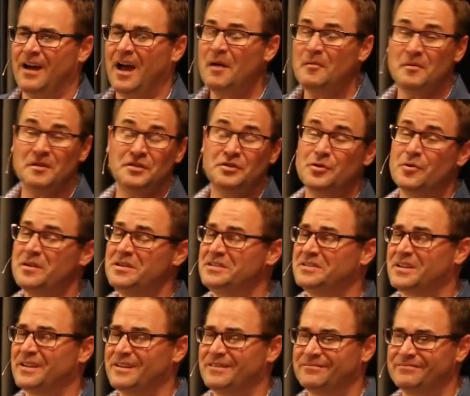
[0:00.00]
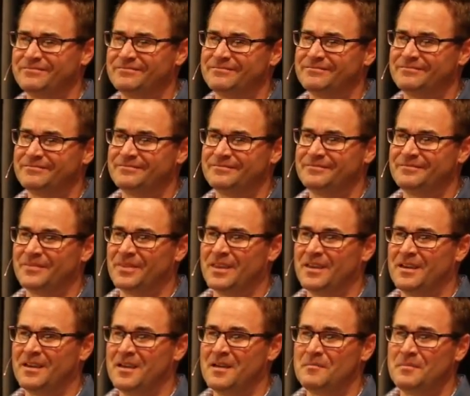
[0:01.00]
I'm rejoicing
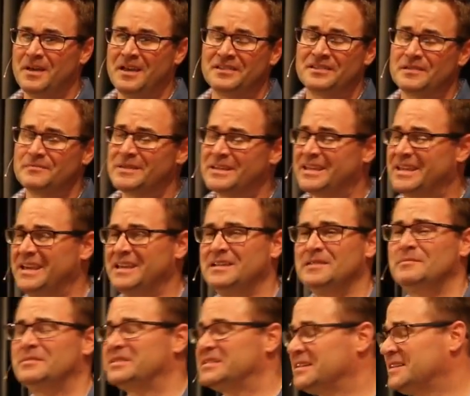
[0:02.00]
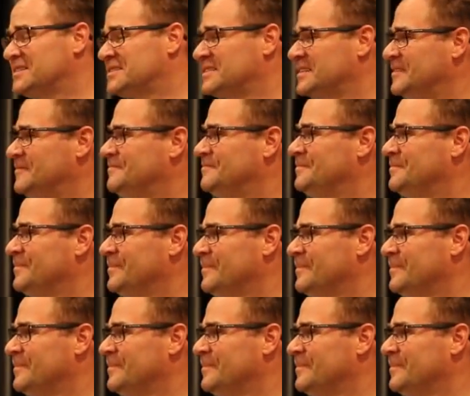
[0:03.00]
because I'm a kingdom citizen.